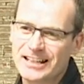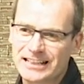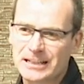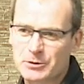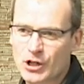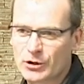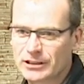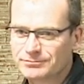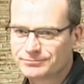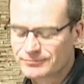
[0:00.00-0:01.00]
and to keep
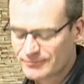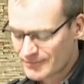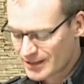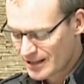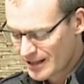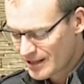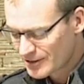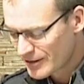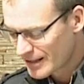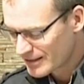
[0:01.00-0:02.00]
going.
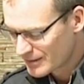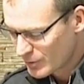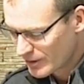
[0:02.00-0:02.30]
So that is